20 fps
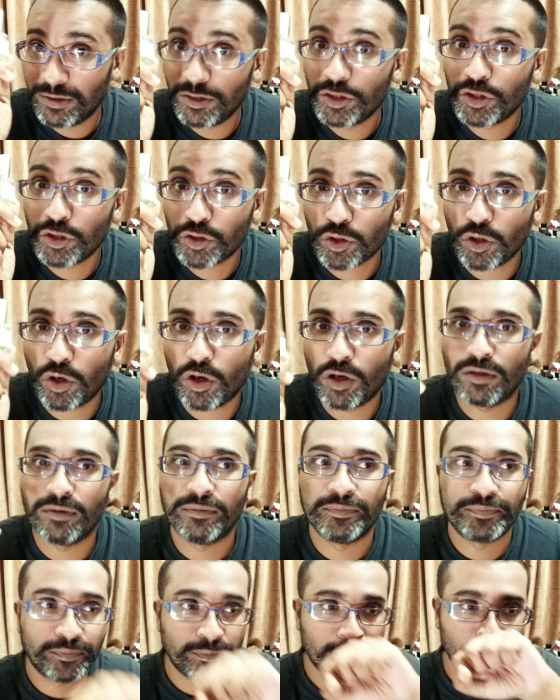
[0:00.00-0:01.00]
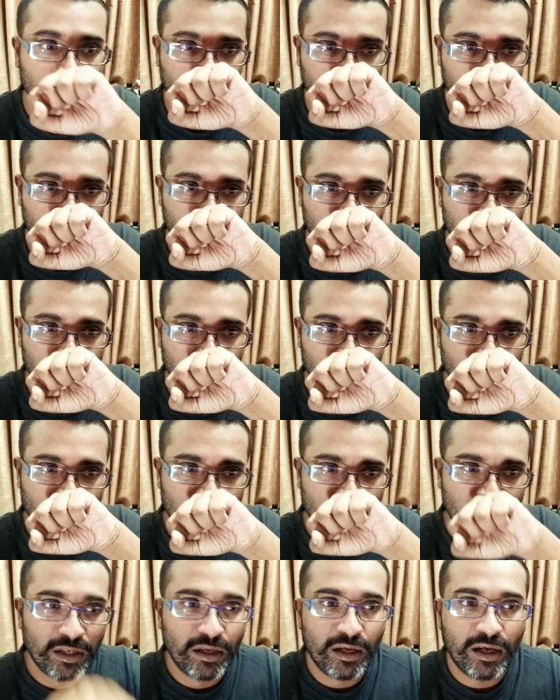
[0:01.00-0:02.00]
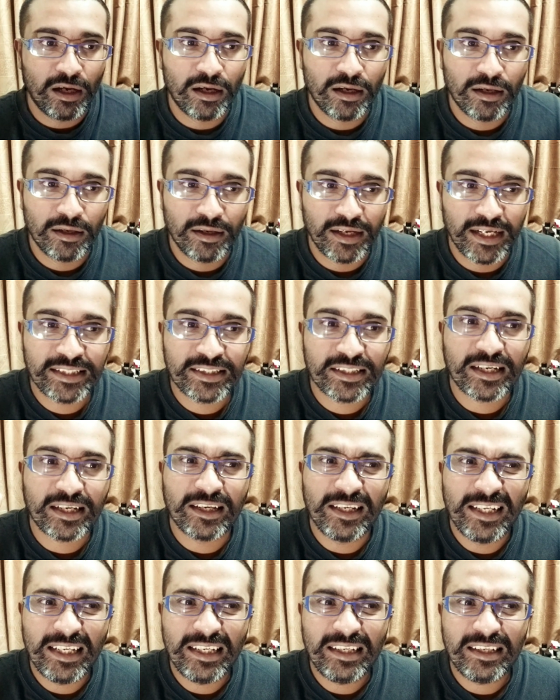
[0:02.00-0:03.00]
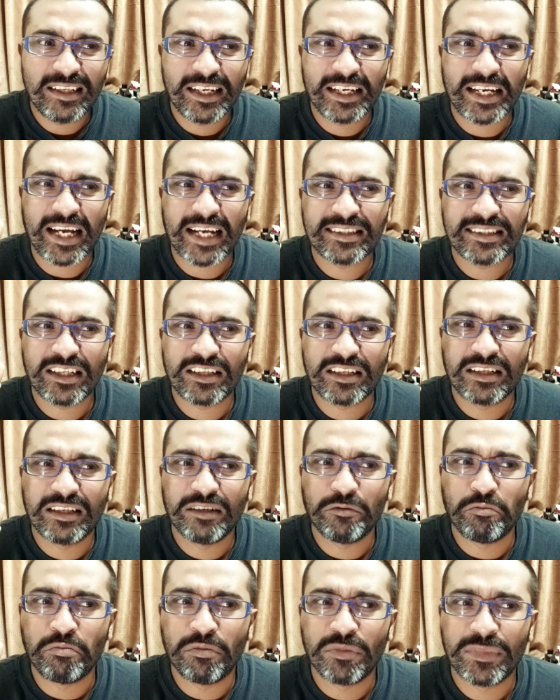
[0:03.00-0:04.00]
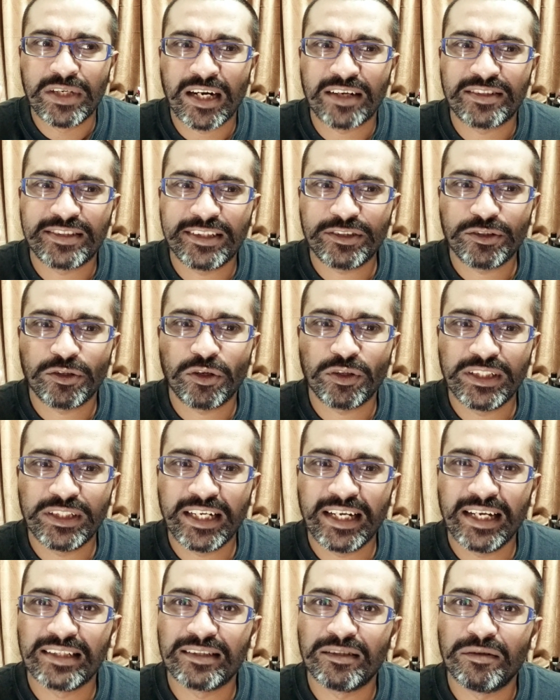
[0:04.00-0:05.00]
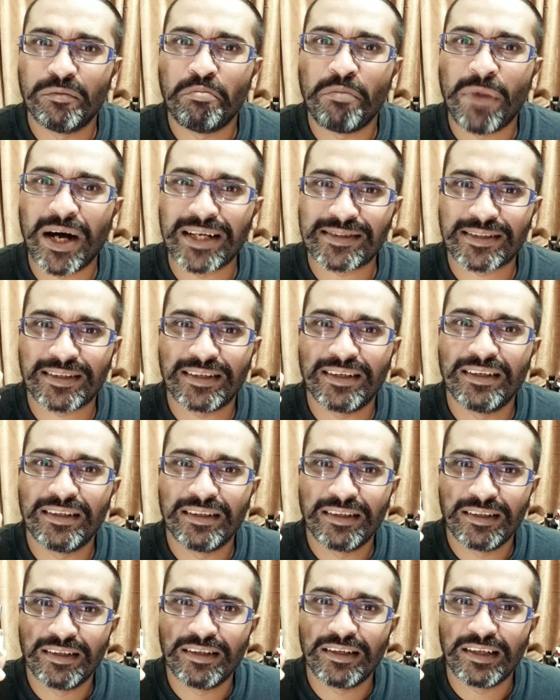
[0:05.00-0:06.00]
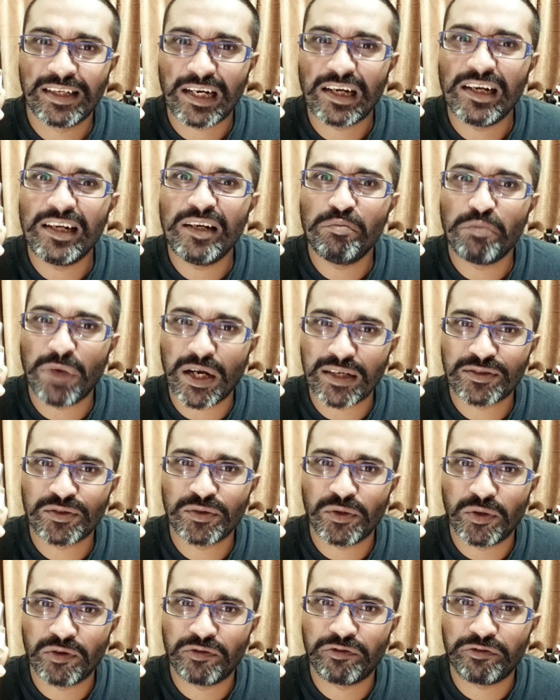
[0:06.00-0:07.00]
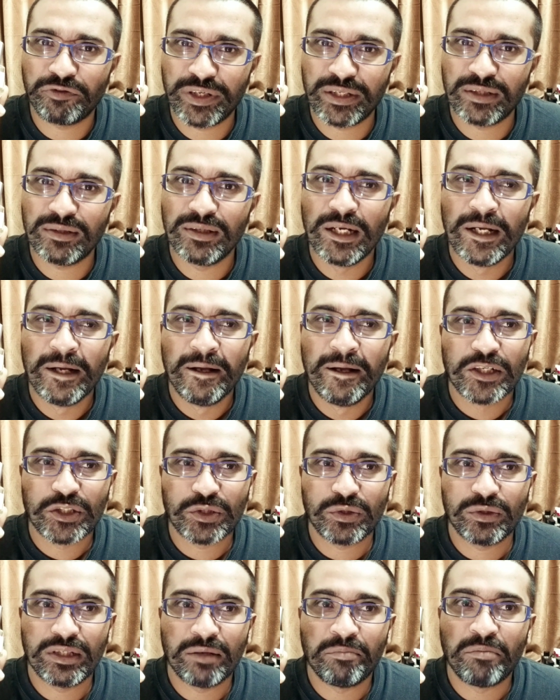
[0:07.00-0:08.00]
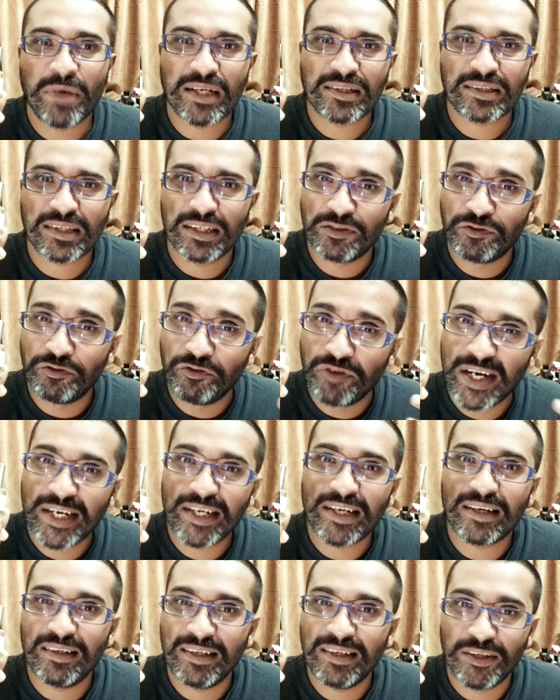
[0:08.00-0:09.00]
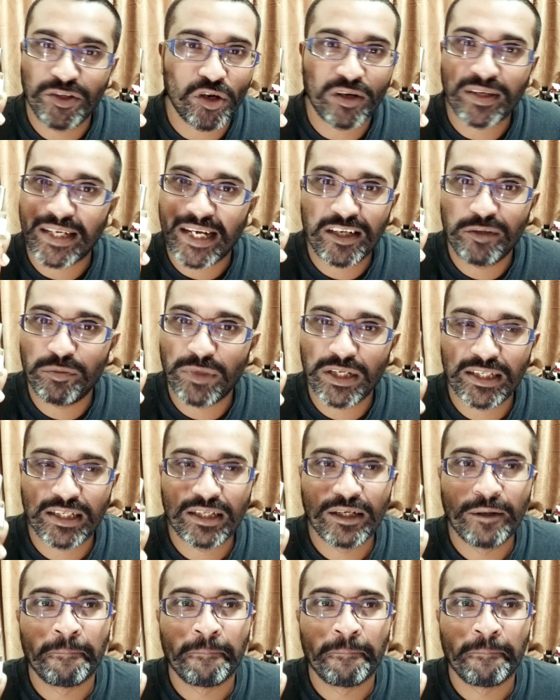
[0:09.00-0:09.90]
strong uh, it's clean. It has that Narciso Rodriguez musk, clean musk sort of feel. So the musk is very clean, not animalic.